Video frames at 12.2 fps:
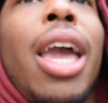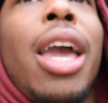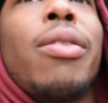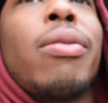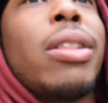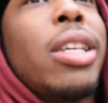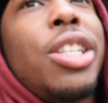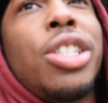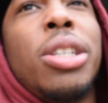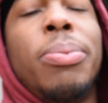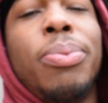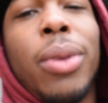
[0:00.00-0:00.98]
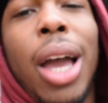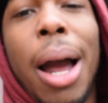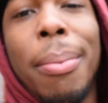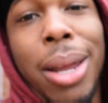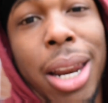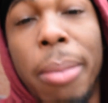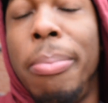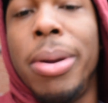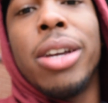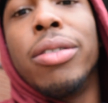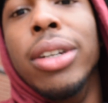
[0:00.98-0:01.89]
and religion, I'm not a big